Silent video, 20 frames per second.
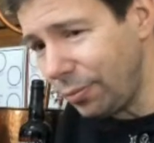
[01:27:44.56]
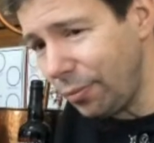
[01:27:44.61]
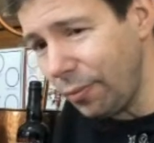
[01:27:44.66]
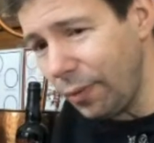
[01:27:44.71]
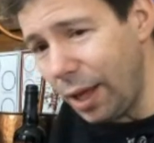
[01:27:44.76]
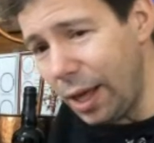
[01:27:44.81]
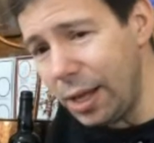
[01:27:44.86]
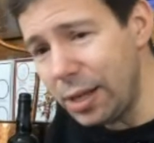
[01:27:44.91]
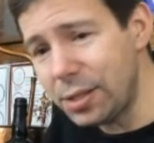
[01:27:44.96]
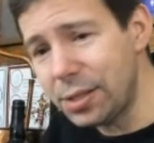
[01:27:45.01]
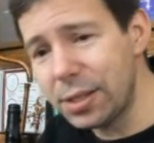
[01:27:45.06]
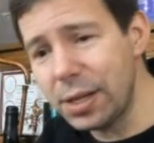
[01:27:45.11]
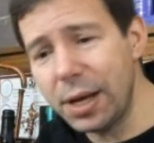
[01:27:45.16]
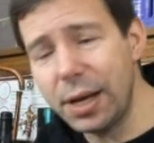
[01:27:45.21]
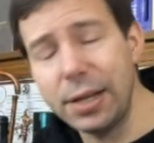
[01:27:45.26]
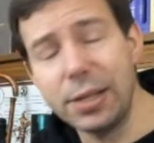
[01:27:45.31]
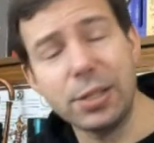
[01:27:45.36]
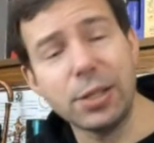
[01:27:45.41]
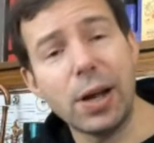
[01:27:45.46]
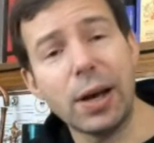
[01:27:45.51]
It's
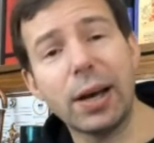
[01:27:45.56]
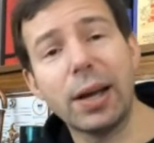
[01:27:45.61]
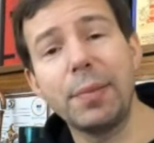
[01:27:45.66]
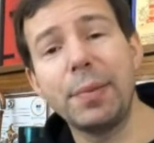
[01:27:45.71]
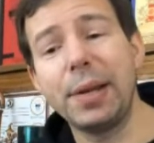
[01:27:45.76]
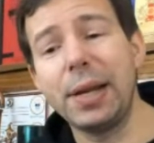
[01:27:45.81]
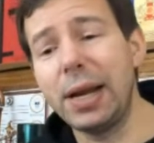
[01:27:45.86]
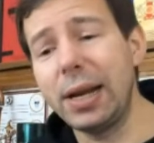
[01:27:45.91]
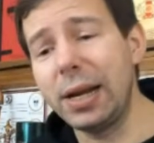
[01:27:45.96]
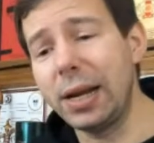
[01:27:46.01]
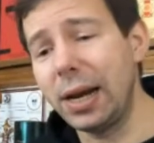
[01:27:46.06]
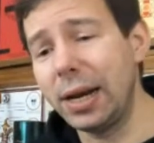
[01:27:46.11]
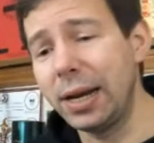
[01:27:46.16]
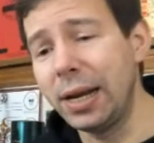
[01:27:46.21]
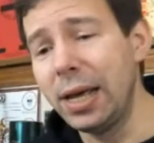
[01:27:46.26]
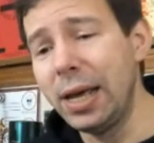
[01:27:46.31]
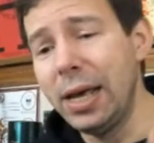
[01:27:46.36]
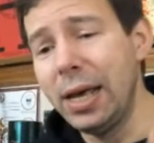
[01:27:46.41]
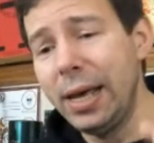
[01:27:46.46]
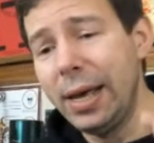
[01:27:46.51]
not going to be 99.
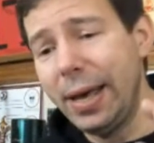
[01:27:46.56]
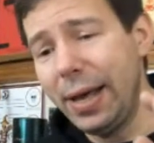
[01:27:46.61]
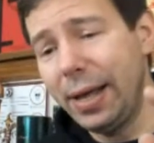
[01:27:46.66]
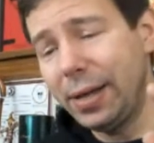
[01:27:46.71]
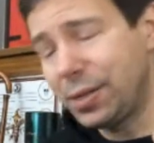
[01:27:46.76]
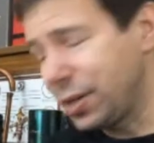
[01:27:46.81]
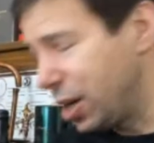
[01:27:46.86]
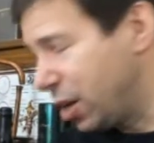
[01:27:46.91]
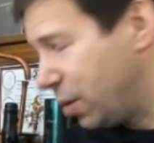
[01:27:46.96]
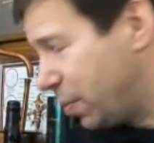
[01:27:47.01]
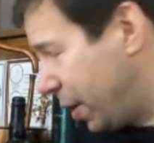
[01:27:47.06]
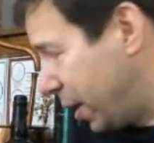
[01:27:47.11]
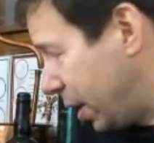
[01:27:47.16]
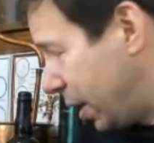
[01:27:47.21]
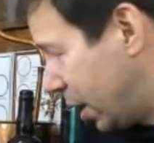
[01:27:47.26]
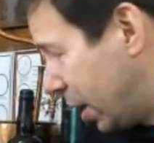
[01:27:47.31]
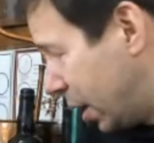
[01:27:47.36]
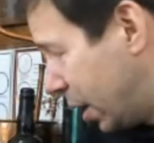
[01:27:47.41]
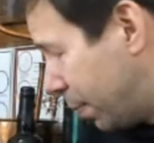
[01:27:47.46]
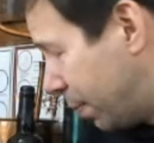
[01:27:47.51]
It's going to
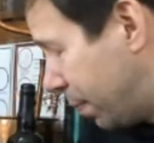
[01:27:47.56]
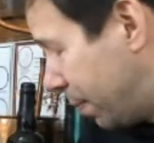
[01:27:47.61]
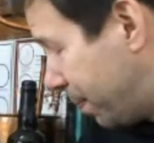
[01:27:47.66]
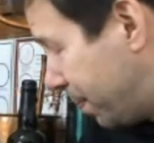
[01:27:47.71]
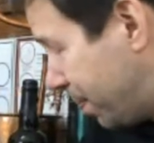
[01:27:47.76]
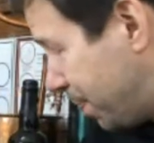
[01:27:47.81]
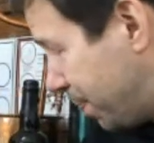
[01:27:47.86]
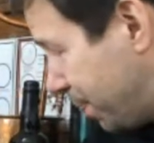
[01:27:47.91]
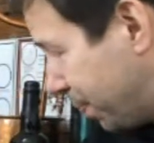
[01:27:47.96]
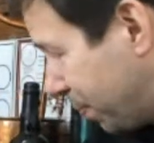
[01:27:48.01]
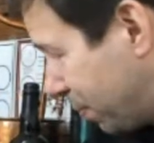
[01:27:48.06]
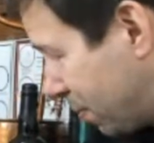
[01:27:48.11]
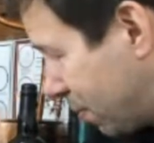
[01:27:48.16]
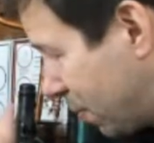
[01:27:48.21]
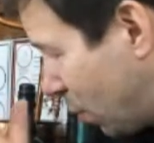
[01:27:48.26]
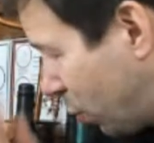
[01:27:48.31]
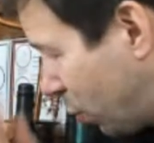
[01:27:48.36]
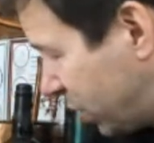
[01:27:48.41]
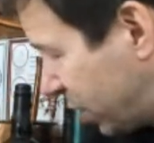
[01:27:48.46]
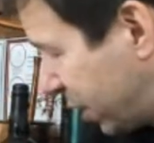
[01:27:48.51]
be,
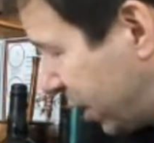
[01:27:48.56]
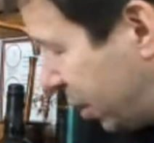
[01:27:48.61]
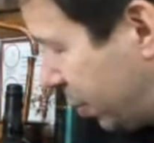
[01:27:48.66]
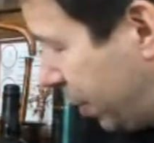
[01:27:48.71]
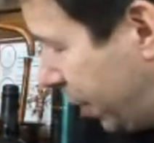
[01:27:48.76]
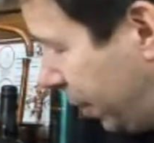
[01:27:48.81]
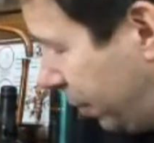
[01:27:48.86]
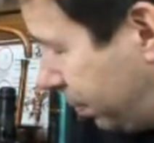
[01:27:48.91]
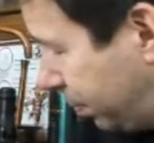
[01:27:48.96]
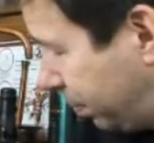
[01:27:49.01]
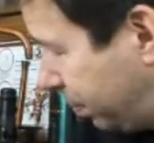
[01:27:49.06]
what's it going to be?